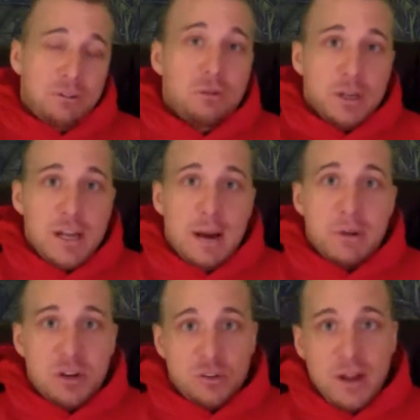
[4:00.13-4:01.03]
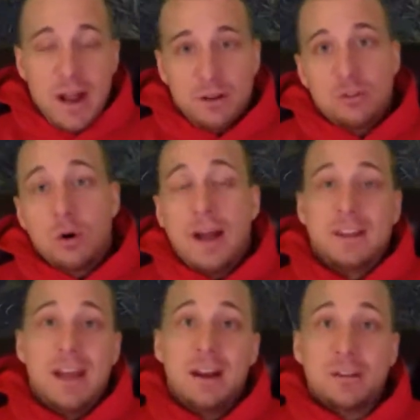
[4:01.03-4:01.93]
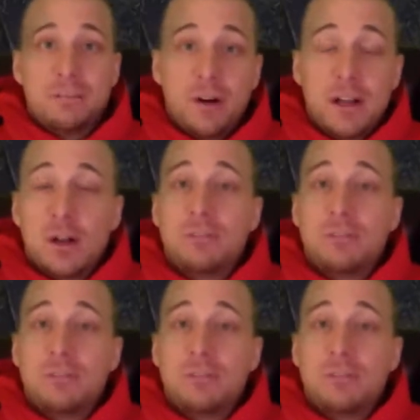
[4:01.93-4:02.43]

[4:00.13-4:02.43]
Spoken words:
extra damage stack. So at the end of the fight,